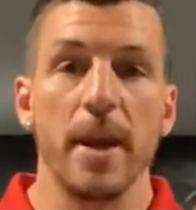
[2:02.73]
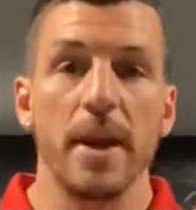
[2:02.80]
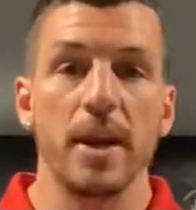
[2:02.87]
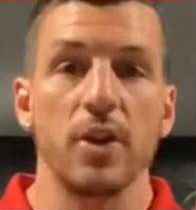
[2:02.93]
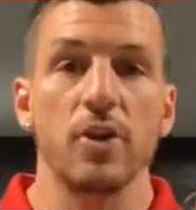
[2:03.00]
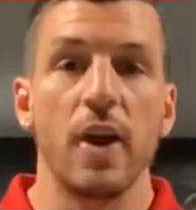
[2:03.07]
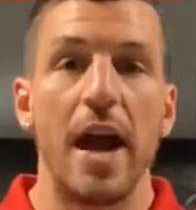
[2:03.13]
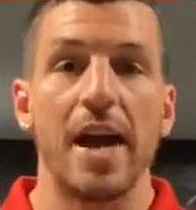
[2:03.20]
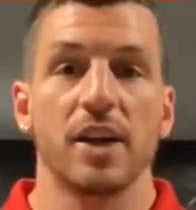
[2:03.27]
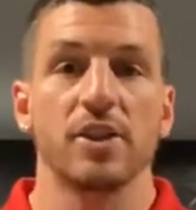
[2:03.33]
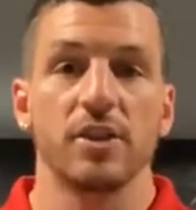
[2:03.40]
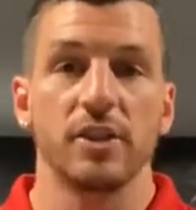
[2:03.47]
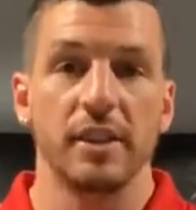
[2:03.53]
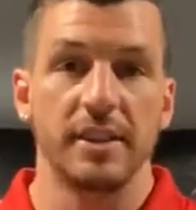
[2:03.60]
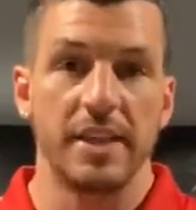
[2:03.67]
you're
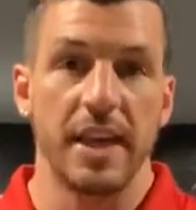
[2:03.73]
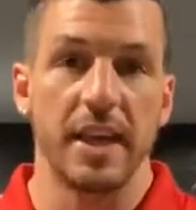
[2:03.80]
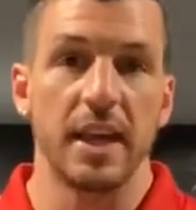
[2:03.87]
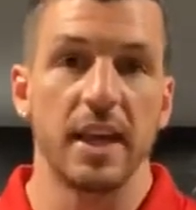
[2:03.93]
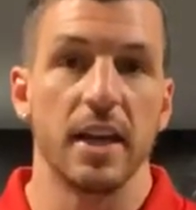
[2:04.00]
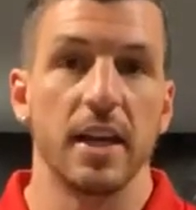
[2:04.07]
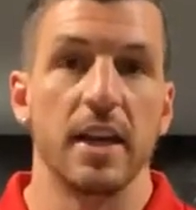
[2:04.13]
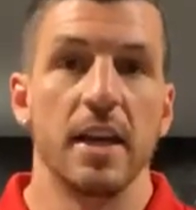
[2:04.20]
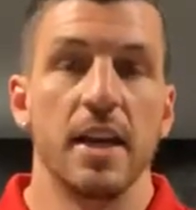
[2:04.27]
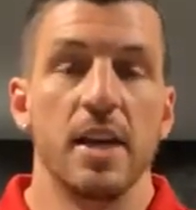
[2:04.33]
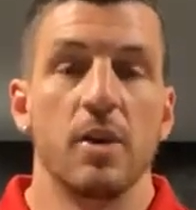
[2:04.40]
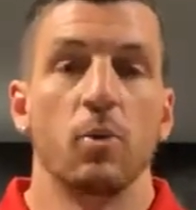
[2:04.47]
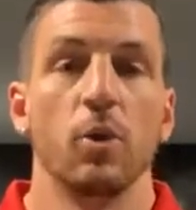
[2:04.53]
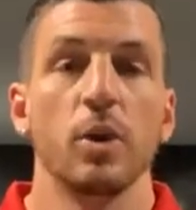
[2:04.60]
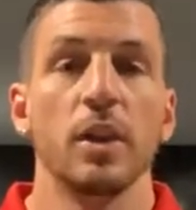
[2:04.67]
actually taking in
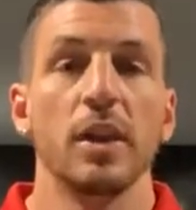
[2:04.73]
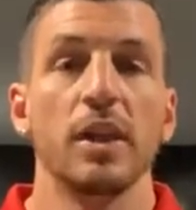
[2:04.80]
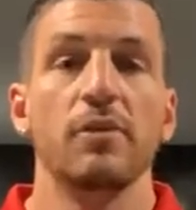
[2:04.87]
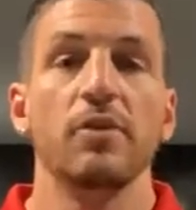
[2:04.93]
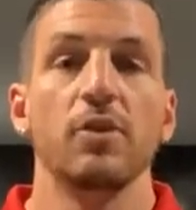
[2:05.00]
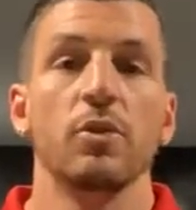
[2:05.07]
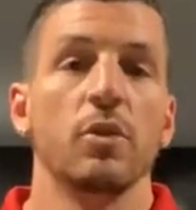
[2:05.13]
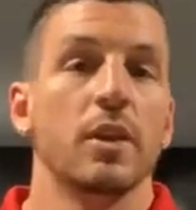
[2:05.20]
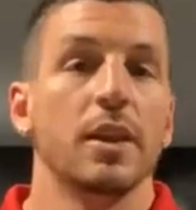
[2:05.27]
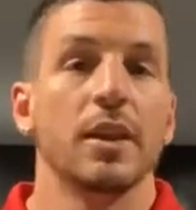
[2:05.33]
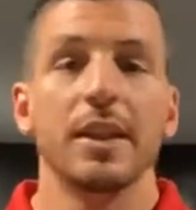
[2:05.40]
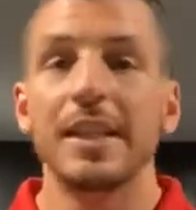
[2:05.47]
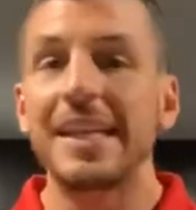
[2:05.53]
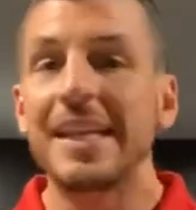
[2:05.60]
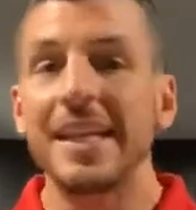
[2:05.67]
will leave you
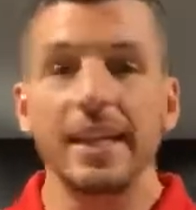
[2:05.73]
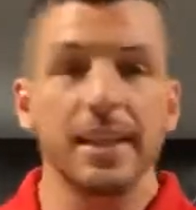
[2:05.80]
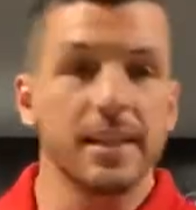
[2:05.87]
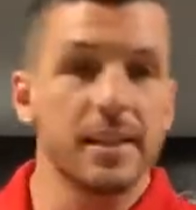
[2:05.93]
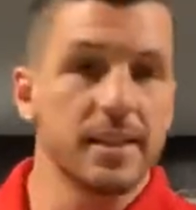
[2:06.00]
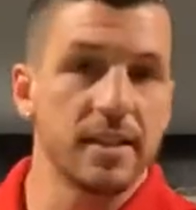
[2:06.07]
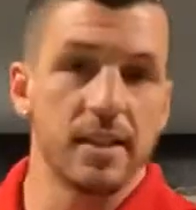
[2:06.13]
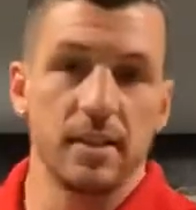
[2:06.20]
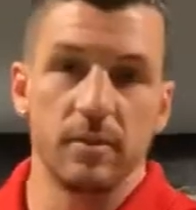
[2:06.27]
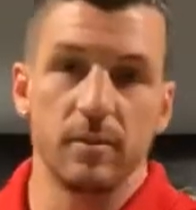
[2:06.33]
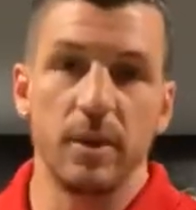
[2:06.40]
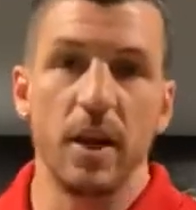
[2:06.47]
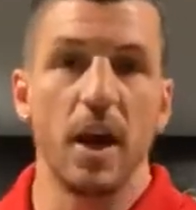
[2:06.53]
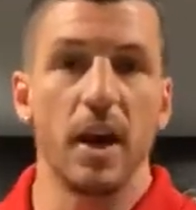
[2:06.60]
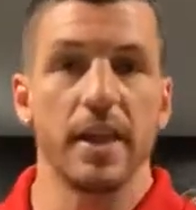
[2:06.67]
leagues
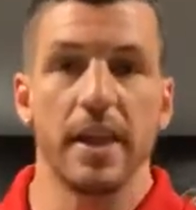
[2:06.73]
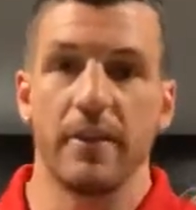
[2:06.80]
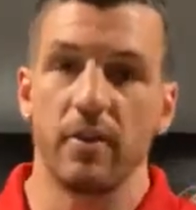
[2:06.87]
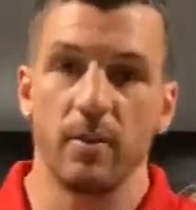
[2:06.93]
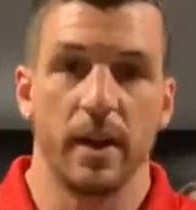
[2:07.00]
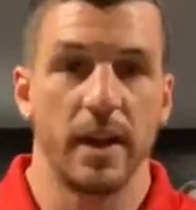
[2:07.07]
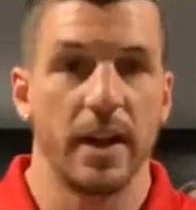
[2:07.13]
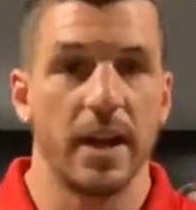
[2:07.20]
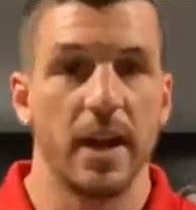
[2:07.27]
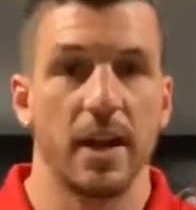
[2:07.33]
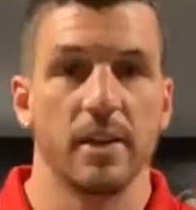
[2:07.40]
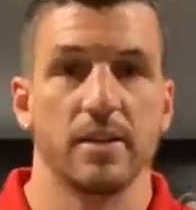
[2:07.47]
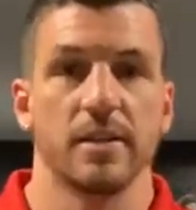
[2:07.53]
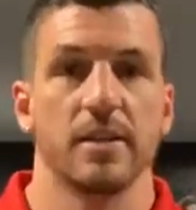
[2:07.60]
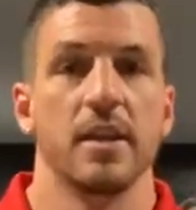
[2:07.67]
beyond everybody
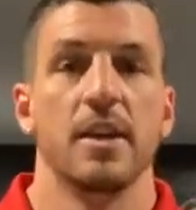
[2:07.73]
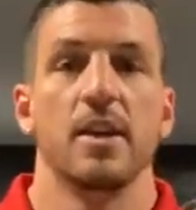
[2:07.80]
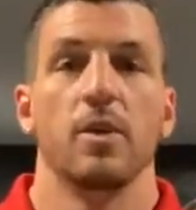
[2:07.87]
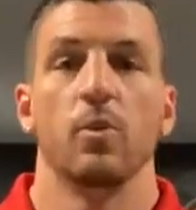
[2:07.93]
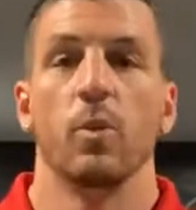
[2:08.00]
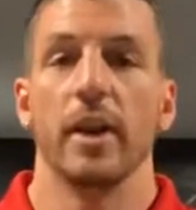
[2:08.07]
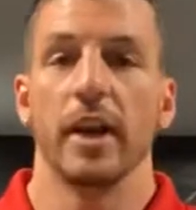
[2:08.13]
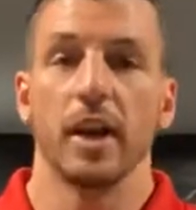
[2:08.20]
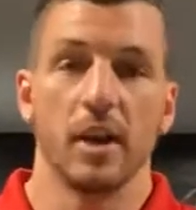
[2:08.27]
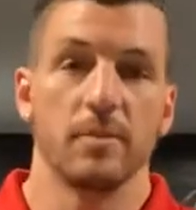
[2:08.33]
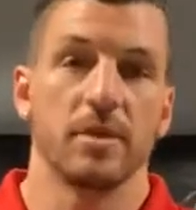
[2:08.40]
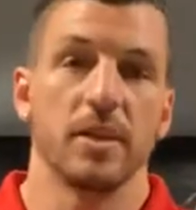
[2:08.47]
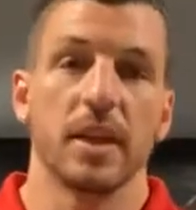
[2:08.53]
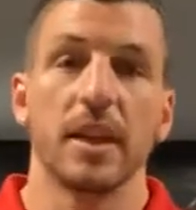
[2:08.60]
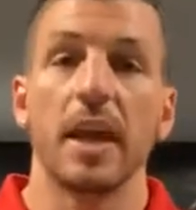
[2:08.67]
else when it
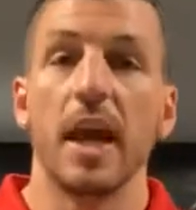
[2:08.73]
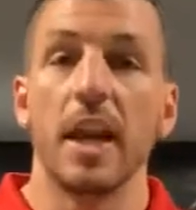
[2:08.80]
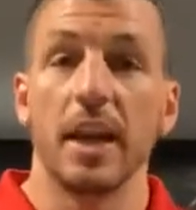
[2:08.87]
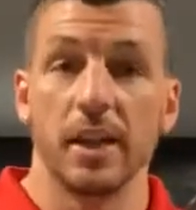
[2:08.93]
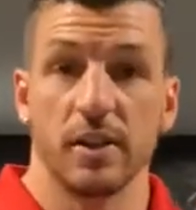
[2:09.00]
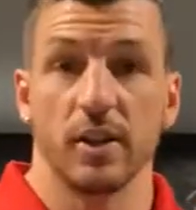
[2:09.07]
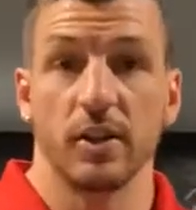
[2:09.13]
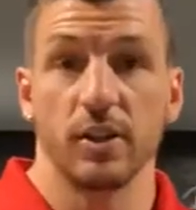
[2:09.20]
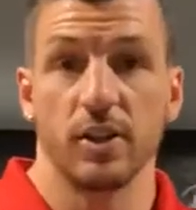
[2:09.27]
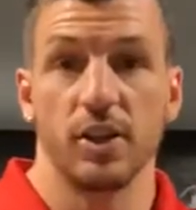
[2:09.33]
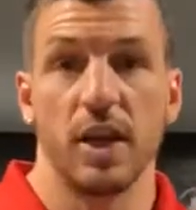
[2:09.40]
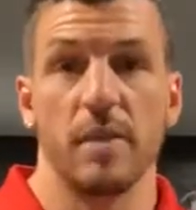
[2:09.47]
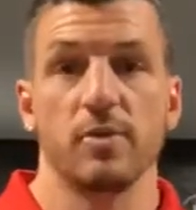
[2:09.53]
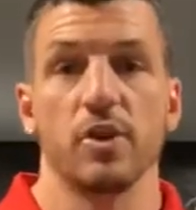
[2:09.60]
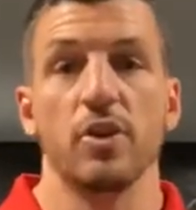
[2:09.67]
comes to getting into good
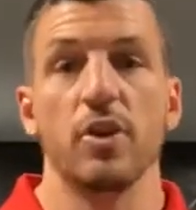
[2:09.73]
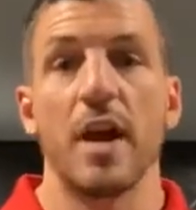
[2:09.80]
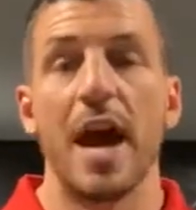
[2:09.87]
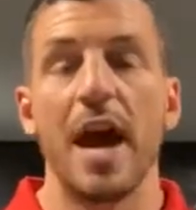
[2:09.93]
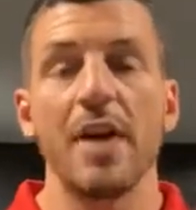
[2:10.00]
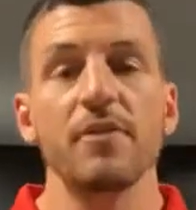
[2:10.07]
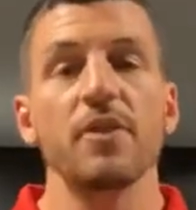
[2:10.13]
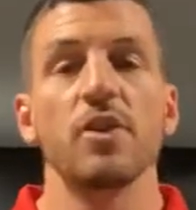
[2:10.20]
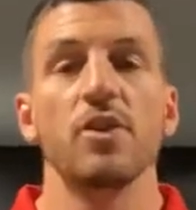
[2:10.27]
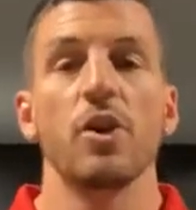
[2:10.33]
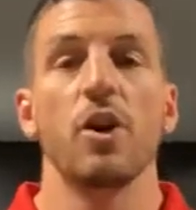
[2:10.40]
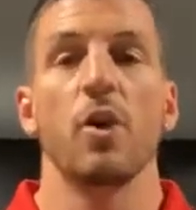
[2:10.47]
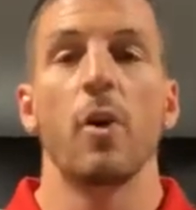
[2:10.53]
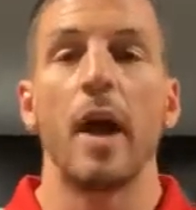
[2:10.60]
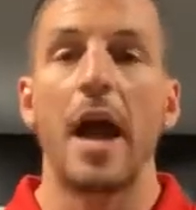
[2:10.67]
shape. So you have to
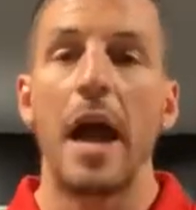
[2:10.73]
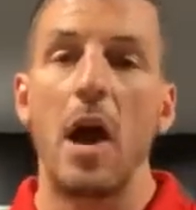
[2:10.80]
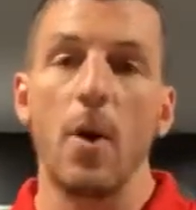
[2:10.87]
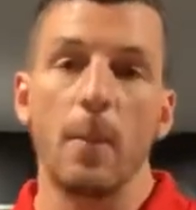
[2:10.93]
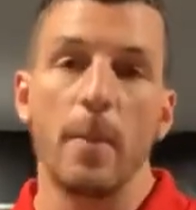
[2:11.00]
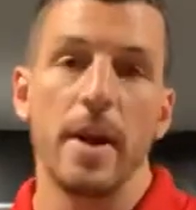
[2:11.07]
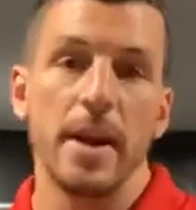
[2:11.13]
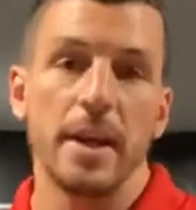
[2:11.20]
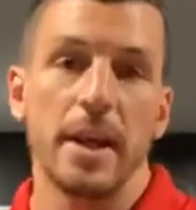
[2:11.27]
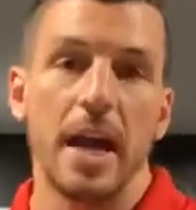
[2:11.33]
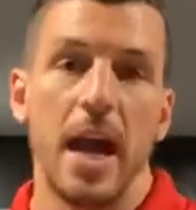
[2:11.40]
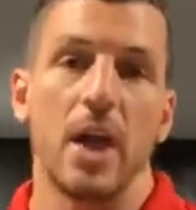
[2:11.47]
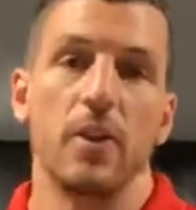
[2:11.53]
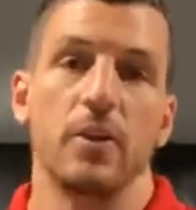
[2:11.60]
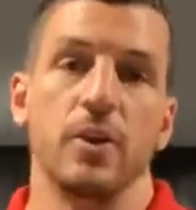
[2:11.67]
know how many
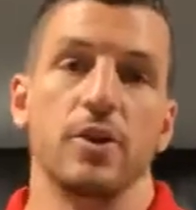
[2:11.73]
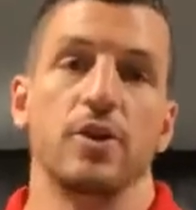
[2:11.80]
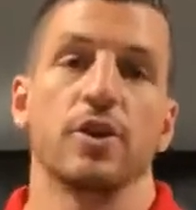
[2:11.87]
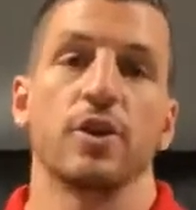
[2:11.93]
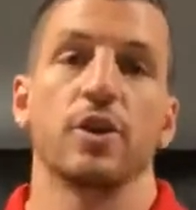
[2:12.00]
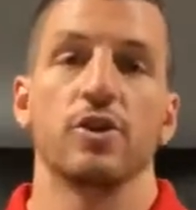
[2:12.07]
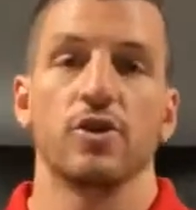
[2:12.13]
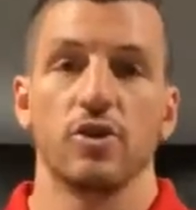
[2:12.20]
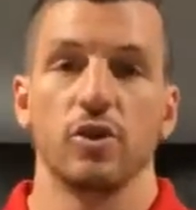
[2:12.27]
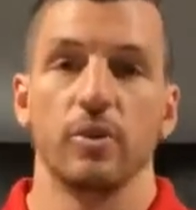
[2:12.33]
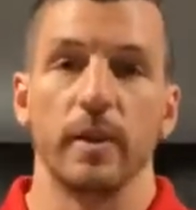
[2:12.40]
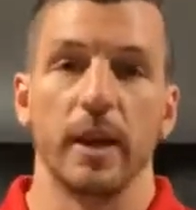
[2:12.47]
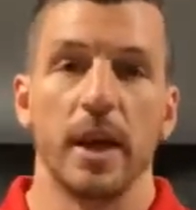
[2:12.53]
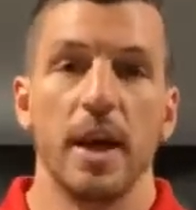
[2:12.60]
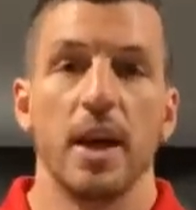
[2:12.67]
calories you're
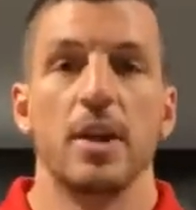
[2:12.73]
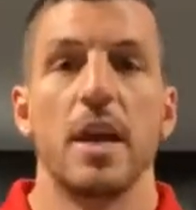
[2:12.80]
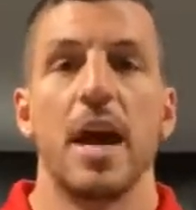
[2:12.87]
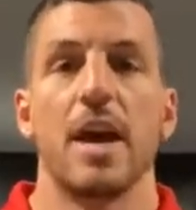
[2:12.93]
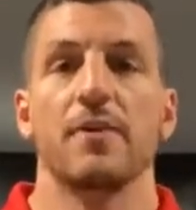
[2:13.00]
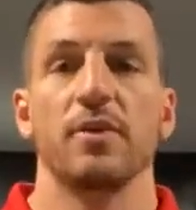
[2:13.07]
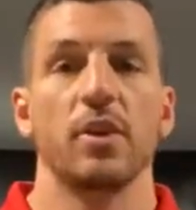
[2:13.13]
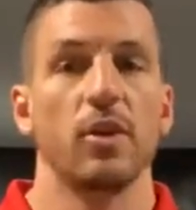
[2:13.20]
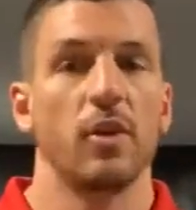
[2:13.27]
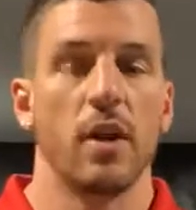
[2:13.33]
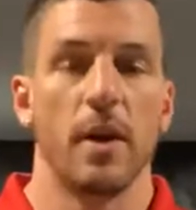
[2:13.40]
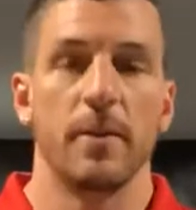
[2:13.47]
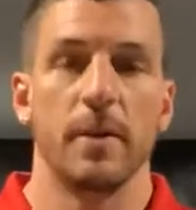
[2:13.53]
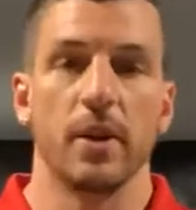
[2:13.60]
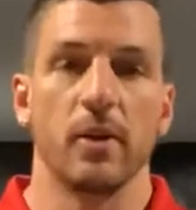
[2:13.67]
consuming. You have to know
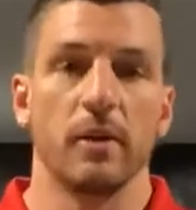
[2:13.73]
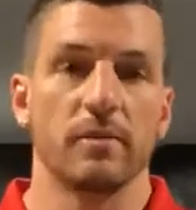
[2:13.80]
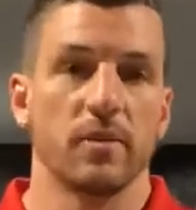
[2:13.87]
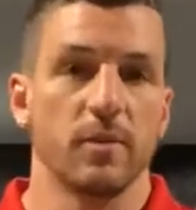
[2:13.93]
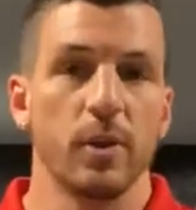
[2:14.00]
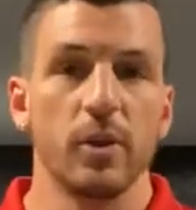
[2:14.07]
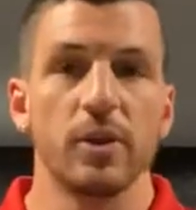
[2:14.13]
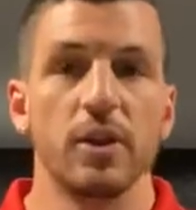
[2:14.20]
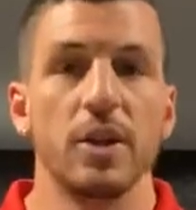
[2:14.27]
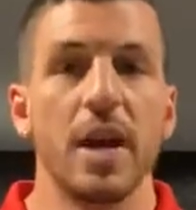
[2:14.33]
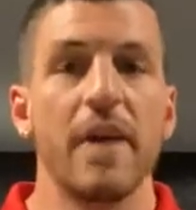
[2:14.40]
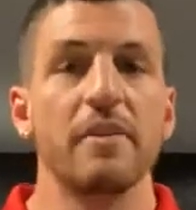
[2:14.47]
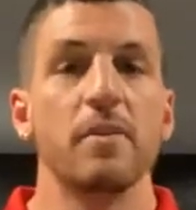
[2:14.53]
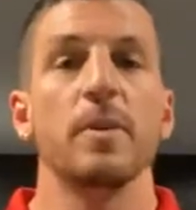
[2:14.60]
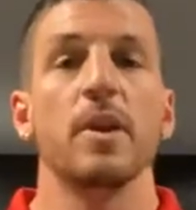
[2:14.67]
how many grams of protein. You
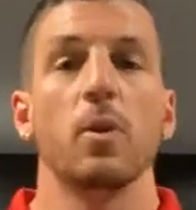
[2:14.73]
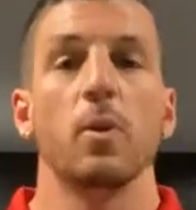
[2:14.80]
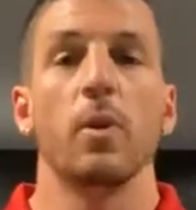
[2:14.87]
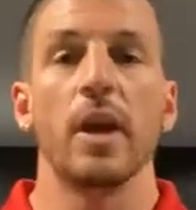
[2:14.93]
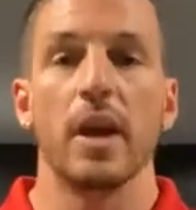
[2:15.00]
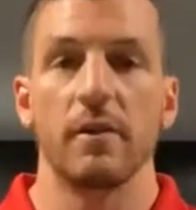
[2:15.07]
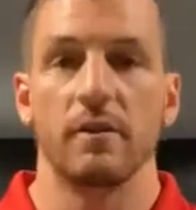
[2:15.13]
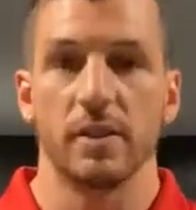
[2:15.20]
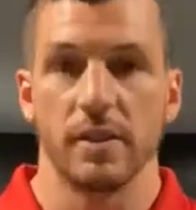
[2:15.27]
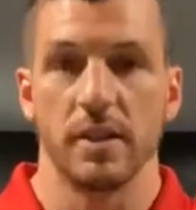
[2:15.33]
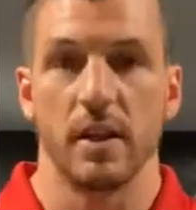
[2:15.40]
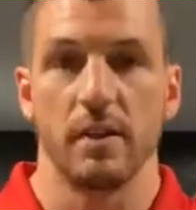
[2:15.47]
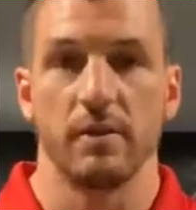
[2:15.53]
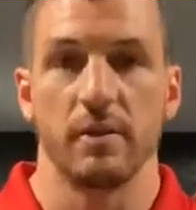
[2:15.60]
have to be aware of this stuff.